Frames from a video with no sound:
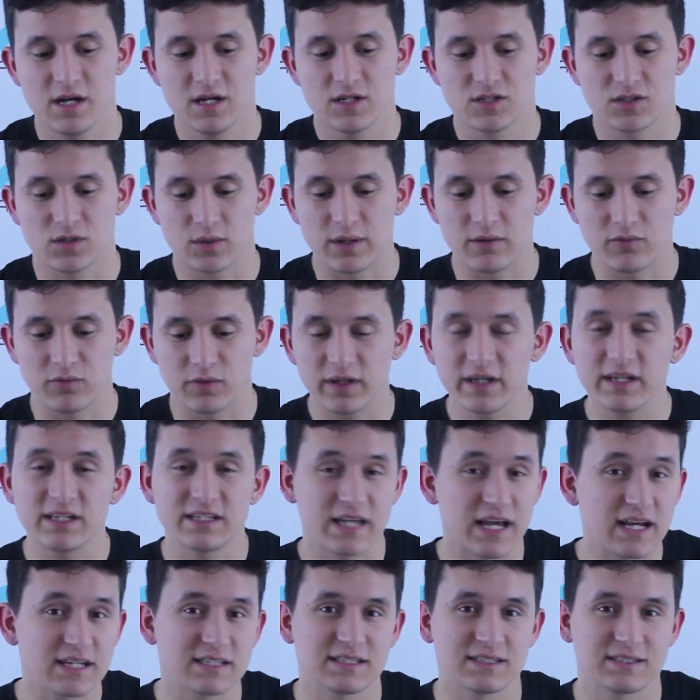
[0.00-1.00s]
So it really
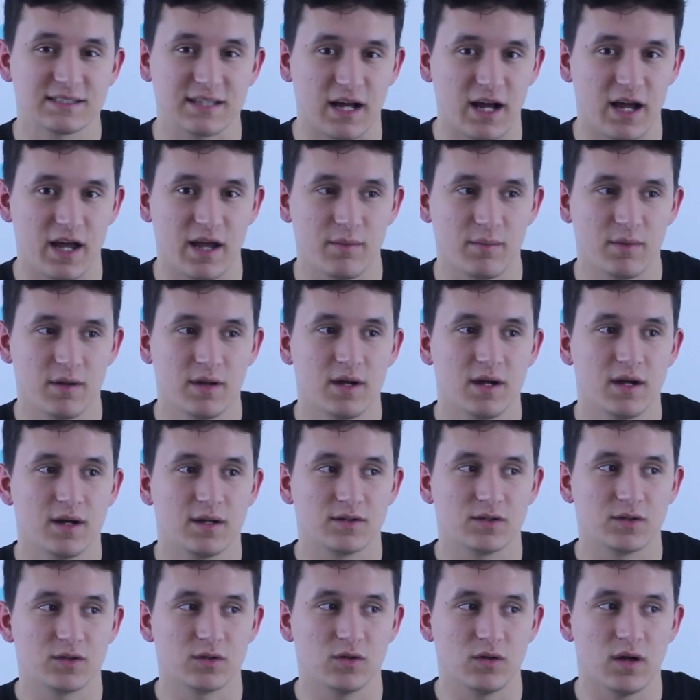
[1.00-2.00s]
takes its time
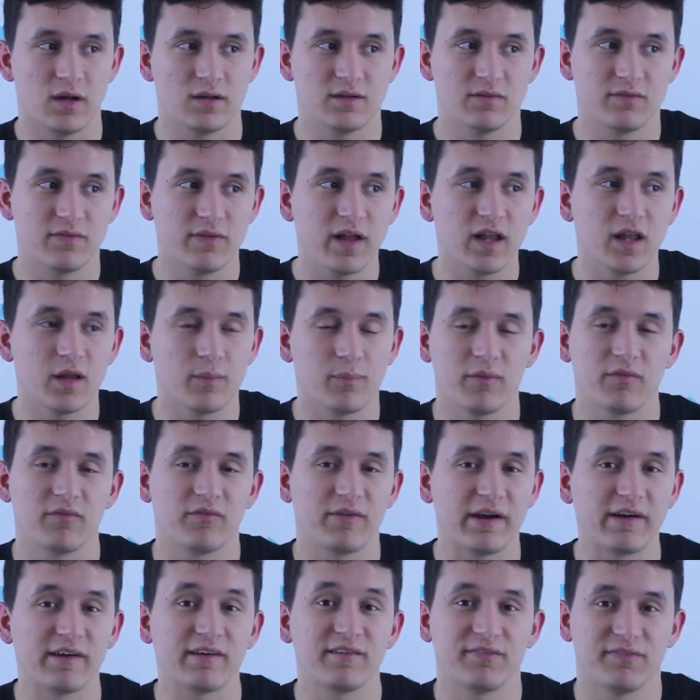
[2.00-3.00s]
to develop a
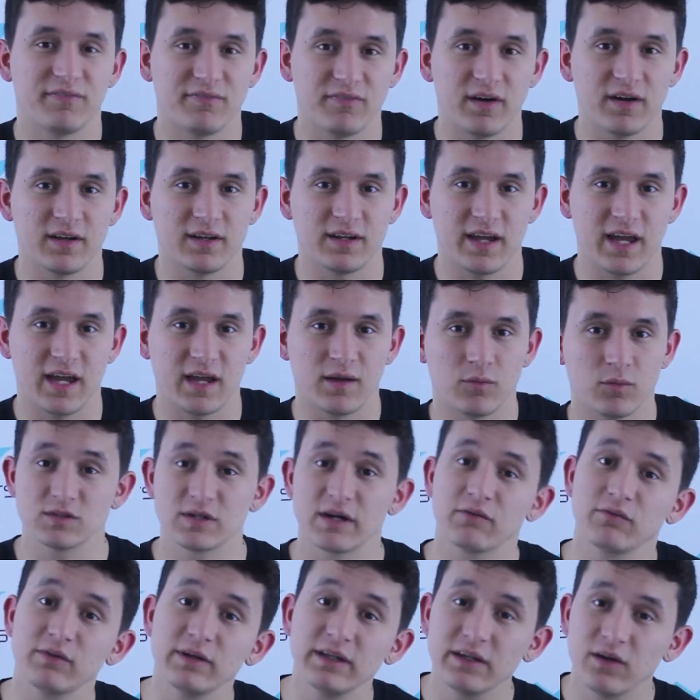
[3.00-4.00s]
very fun game. So
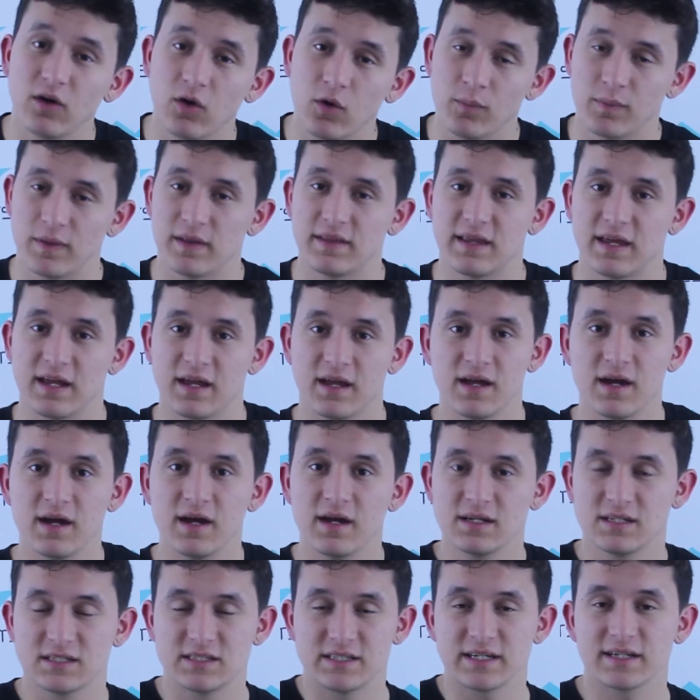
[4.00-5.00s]
I really hope that they
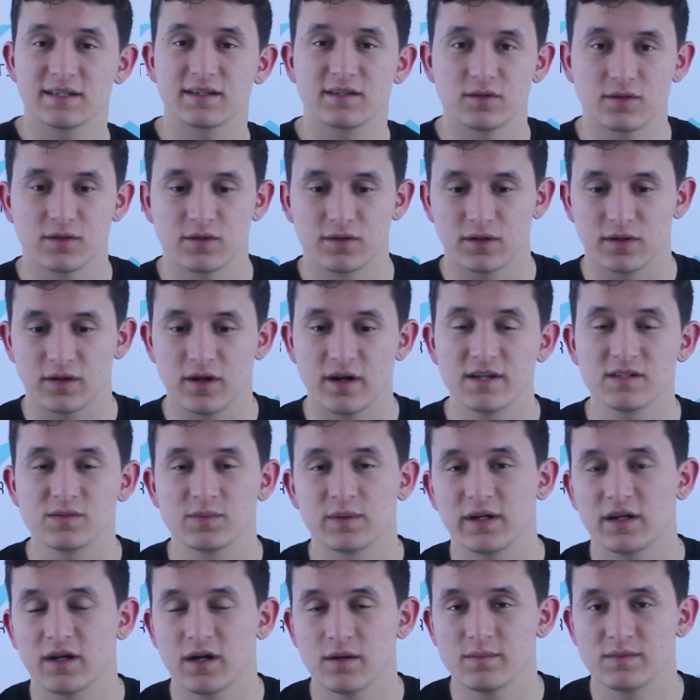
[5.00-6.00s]
stick to their guns
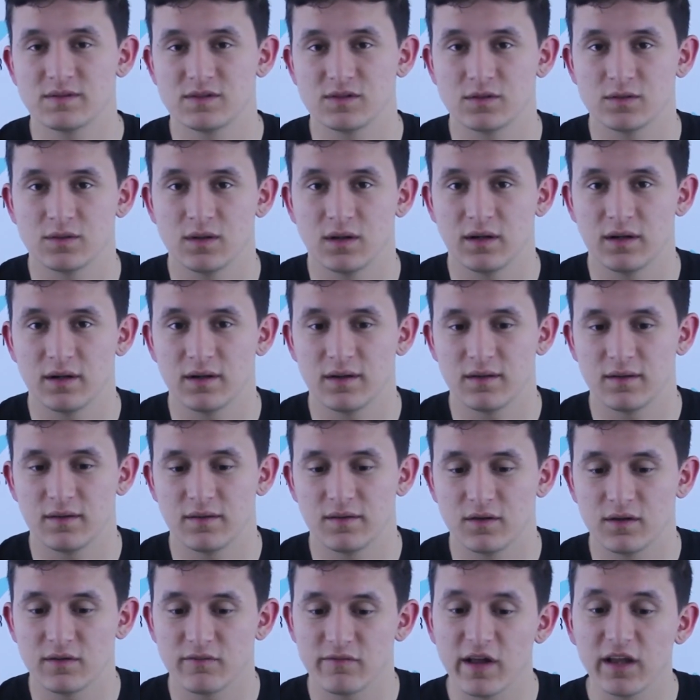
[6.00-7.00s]
when it comes to
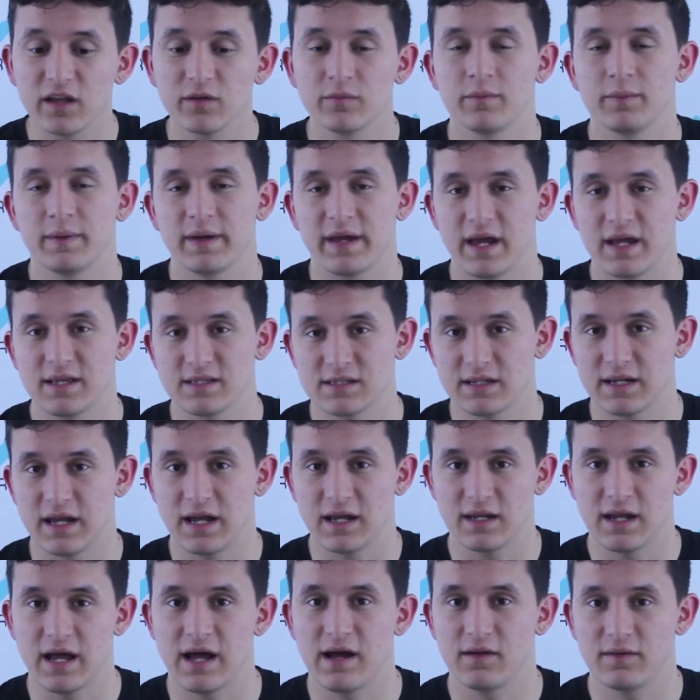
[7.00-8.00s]
the development of games
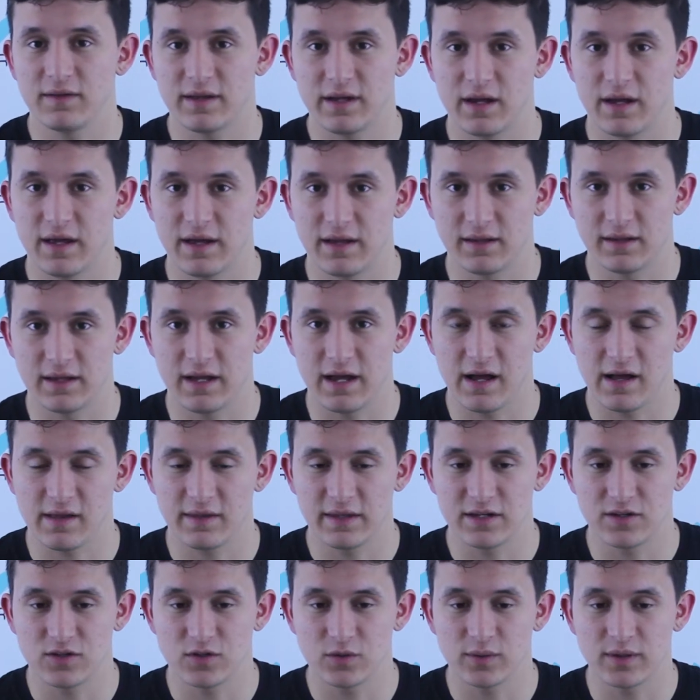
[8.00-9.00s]
and how
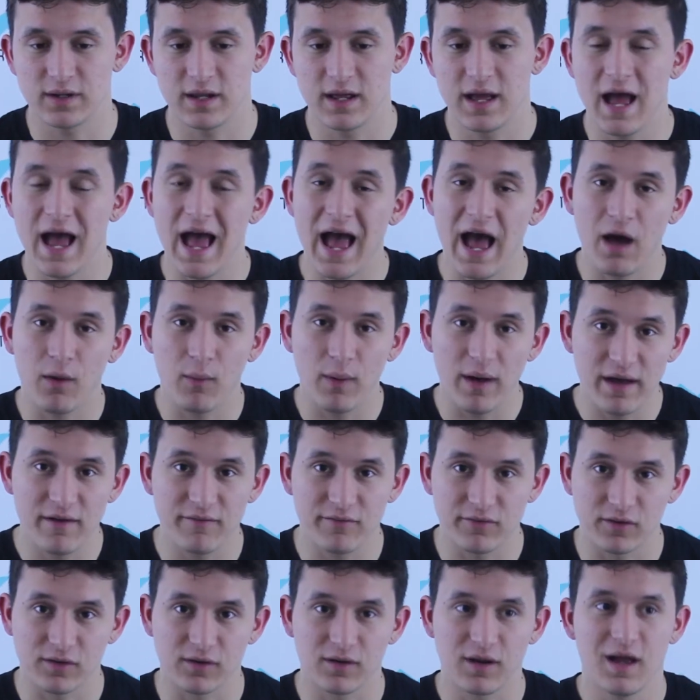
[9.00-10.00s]
they do it.
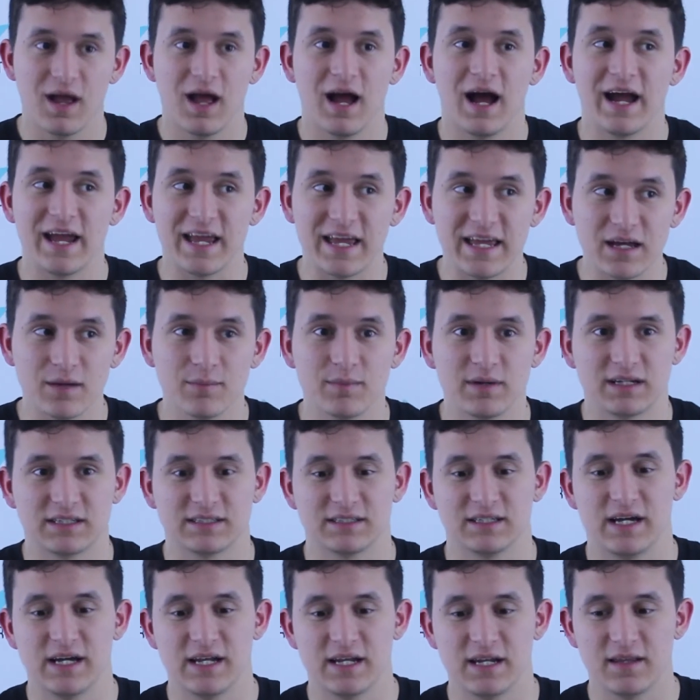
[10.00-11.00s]
However, I am
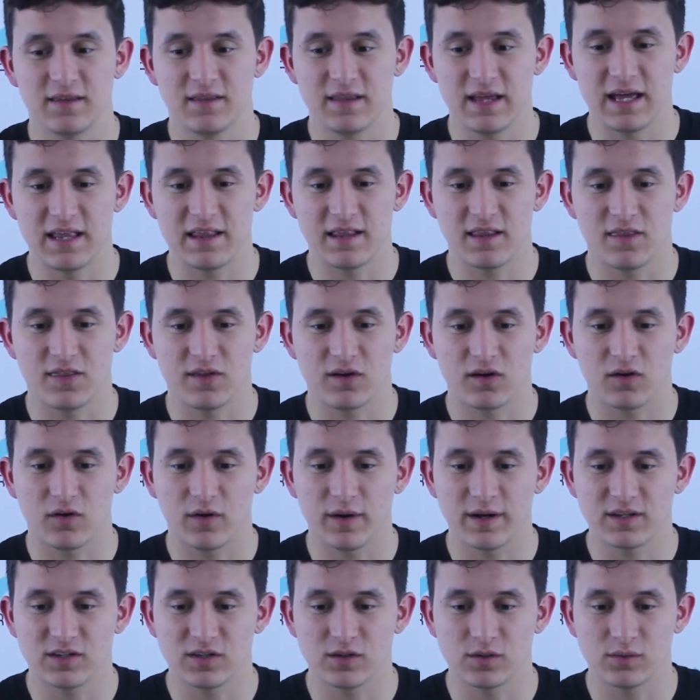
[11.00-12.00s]
excited that they're
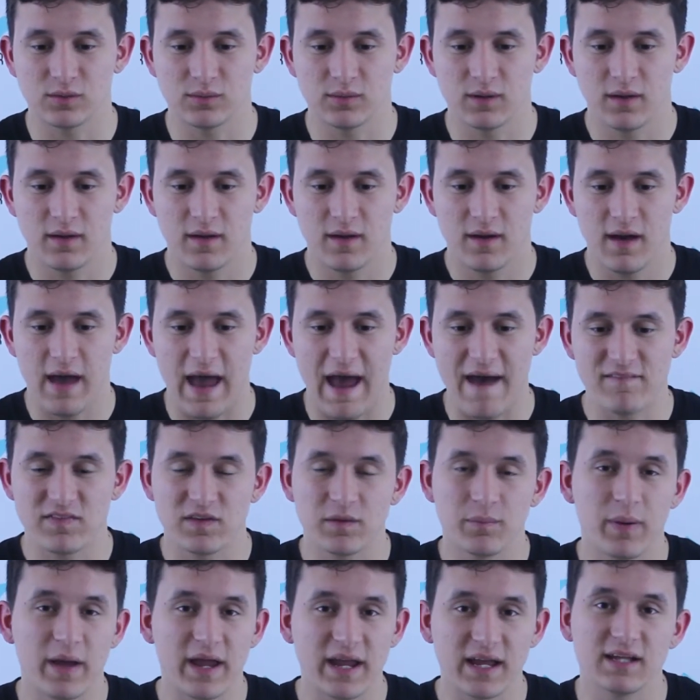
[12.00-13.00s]
going to have
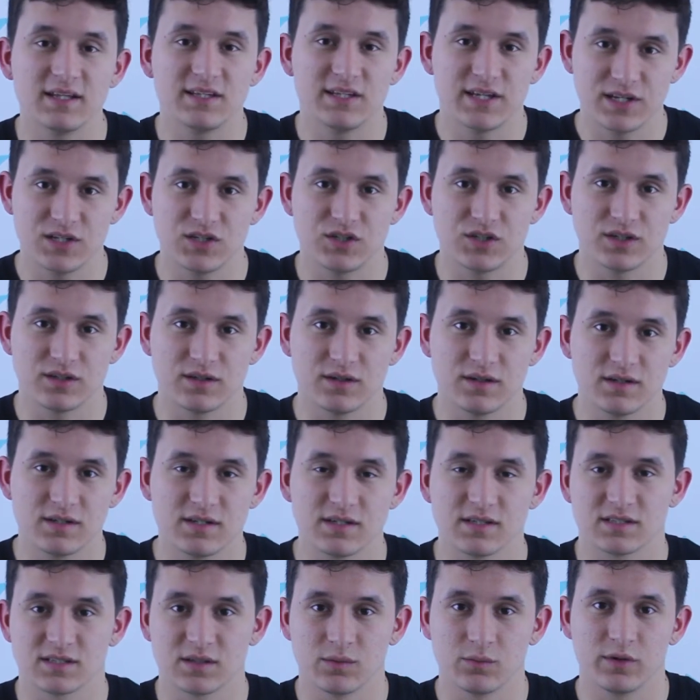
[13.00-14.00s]
to pay attention
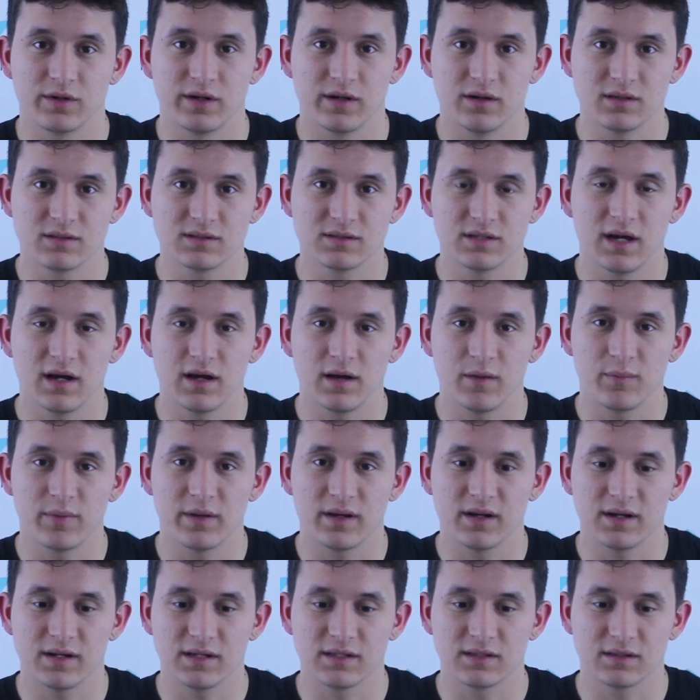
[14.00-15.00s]
to someone else
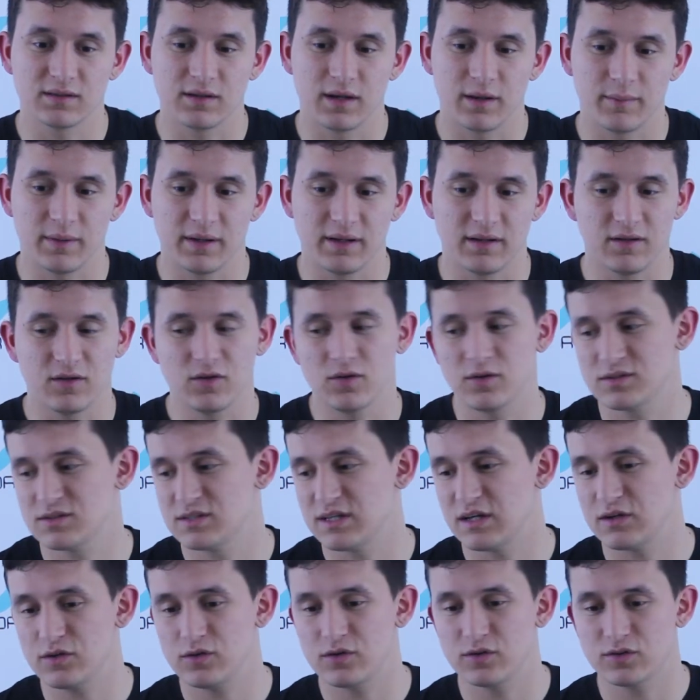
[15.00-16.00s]
because you
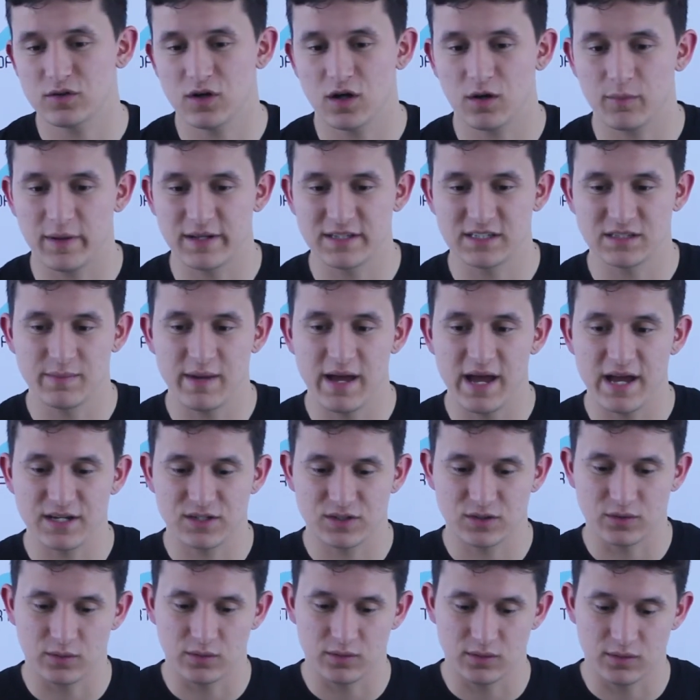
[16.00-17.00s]
could talk about
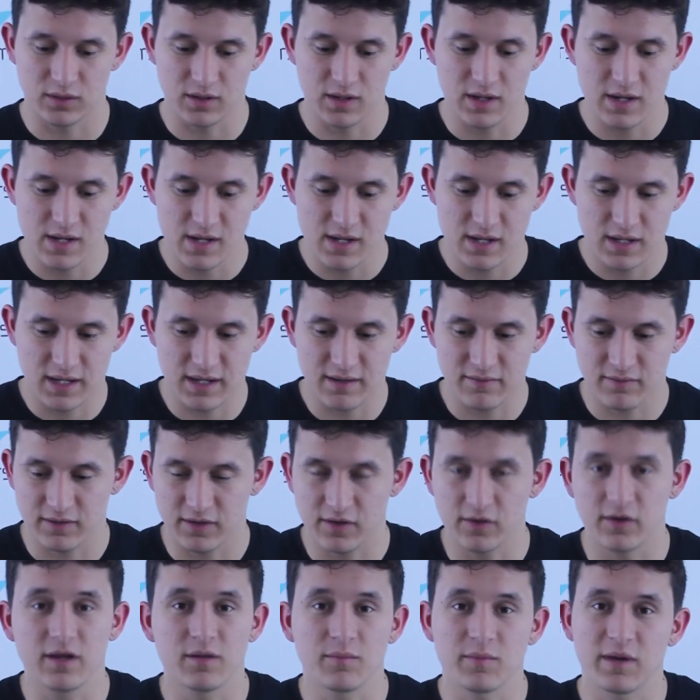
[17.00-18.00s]
Smash or even
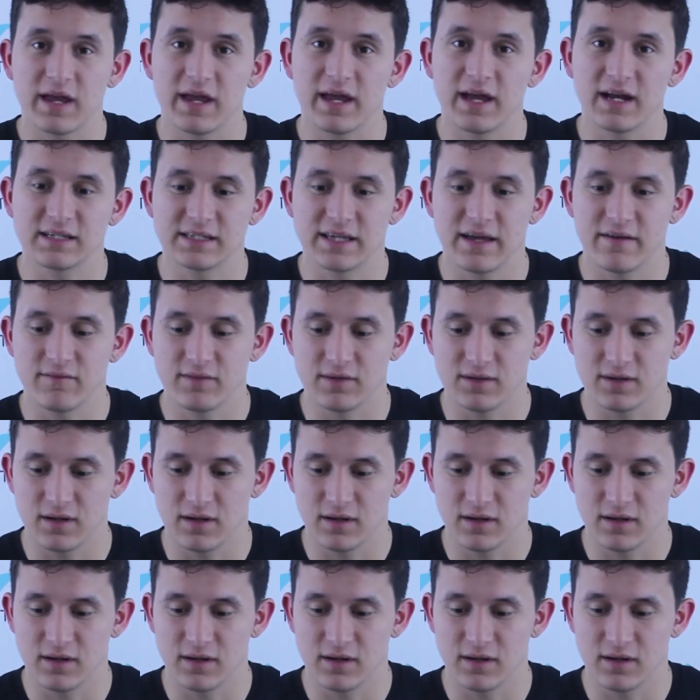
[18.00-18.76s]
MKX having